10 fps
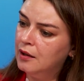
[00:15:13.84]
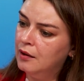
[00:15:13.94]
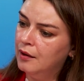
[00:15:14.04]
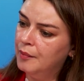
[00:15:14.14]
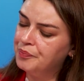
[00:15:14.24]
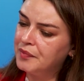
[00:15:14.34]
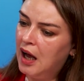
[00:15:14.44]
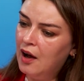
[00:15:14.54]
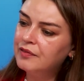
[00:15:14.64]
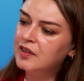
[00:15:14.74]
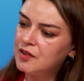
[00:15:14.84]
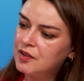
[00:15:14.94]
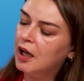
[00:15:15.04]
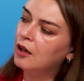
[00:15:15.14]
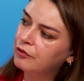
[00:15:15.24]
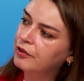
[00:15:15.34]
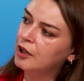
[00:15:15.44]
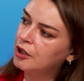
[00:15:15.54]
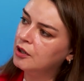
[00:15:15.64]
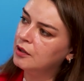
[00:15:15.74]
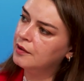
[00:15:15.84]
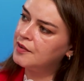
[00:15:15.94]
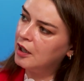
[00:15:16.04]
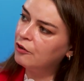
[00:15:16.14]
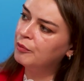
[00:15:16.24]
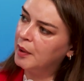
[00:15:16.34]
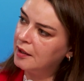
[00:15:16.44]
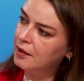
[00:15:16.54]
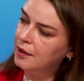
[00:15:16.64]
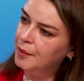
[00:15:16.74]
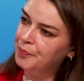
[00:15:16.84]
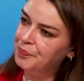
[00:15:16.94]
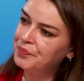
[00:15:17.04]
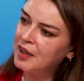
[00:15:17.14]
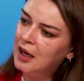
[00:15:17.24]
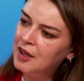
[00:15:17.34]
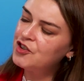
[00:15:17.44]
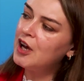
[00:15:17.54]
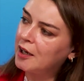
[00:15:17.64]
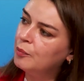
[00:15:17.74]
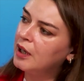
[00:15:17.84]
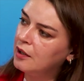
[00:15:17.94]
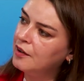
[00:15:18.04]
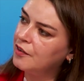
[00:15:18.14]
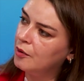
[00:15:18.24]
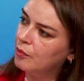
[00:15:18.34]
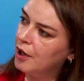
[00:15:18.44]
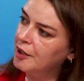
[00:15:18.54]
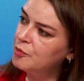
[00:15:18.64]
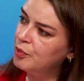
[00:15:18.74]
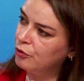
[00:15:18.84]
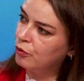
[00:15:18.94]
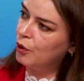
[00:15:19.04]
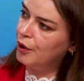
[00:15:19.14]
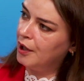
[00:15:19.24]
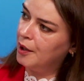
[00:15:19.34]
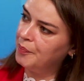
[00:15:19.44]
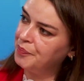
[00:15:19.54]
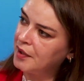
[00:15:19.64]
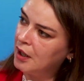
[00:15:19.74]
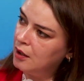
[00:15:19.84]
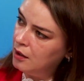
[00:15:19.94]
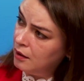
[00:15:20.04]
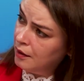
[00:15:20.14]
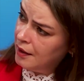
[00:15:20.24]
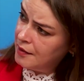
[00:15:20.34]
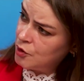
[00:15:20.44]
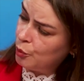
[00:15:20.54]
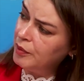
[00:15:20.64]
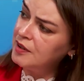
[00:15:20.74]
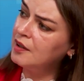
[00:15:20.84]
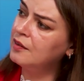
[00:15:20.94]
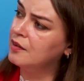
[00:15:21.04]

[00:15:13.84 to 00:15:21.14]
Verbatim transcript: um, have this self uh, self me um, check mechanism right before um, uh, uh, submitting